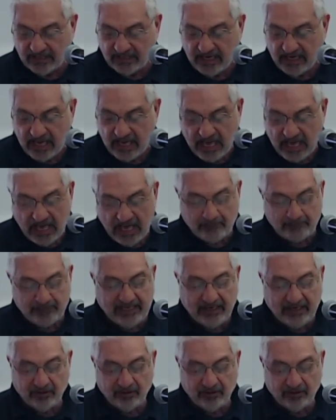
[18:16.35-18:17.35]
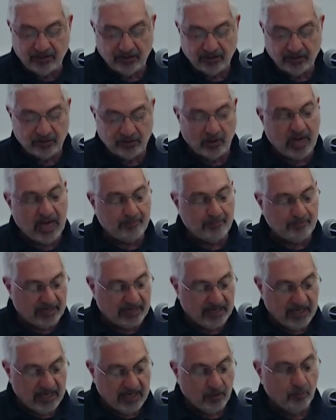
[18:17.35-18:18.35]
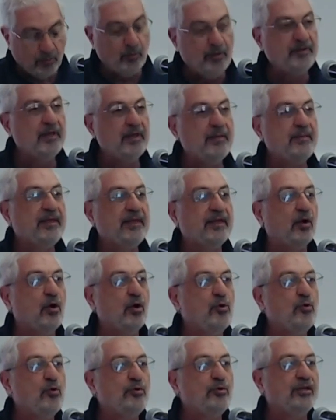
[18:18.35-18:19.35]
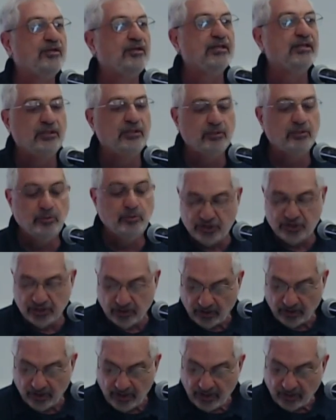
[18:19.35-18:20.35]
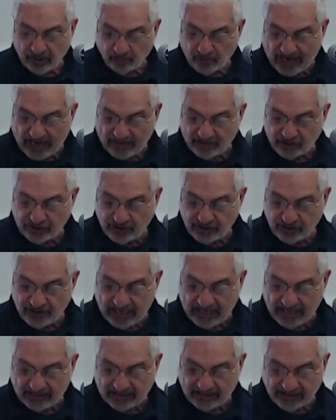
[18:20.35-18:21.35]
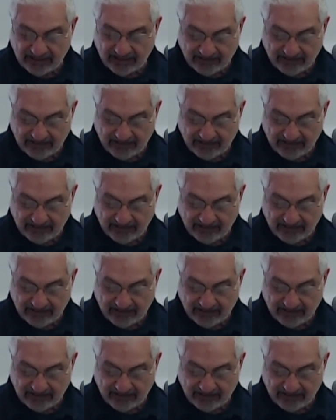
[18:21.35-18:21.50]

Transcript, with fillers: appeared to operate within their own delusional rationality.